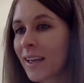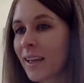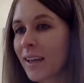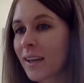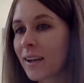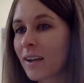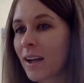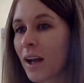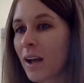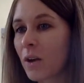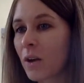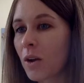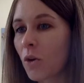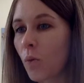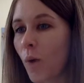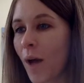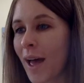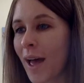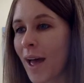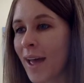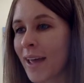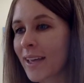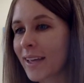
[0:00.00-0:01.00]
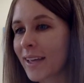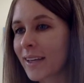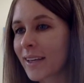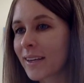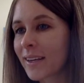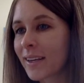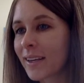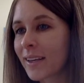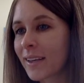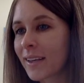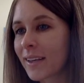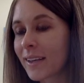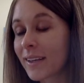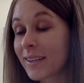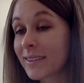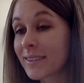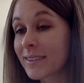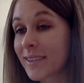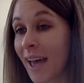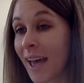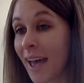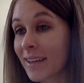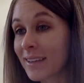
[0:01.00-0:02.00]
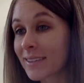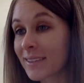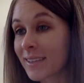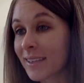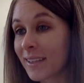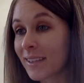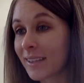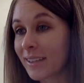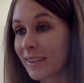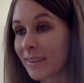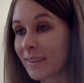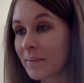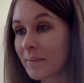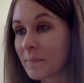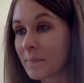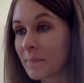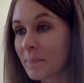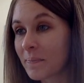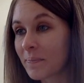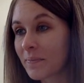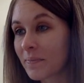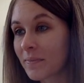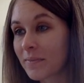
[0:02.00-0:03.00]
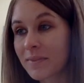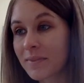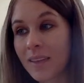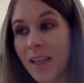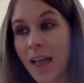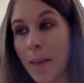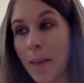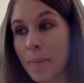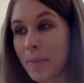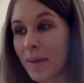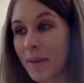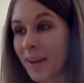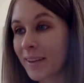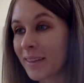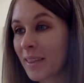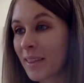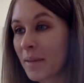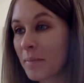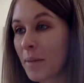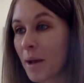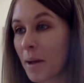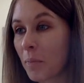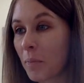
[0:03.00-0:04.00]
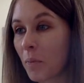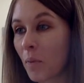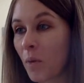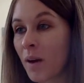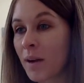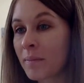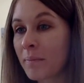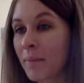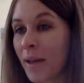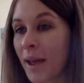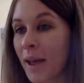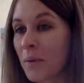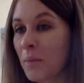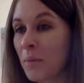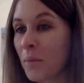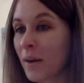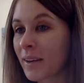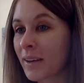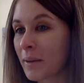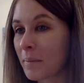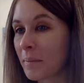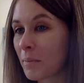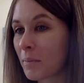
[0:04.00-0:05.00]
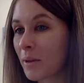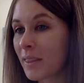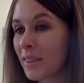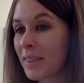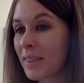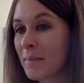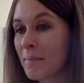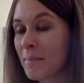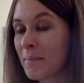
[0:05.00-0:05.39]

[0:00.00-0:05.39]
got quiet and sat still. I picked them up one by one and put them